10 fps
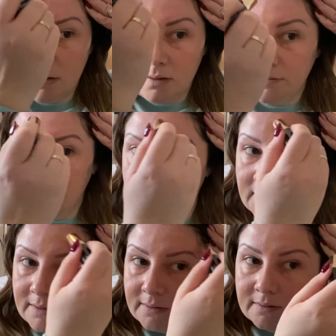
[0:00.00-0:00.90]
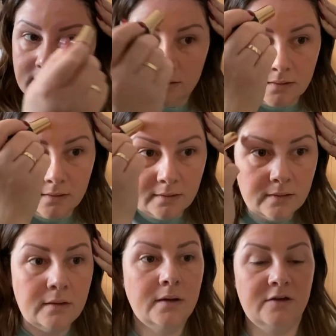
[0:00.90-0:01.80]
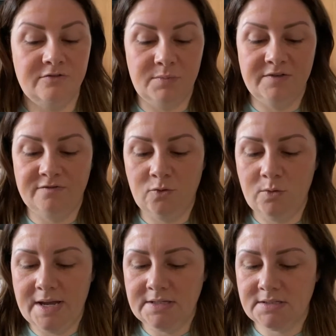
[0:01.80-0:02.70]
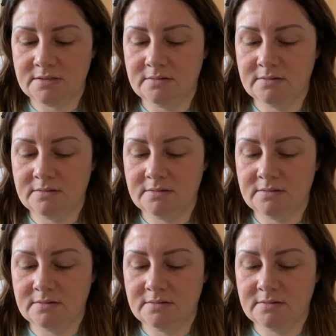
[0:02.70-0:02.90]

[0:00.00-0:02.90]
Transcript: and then over my forehead,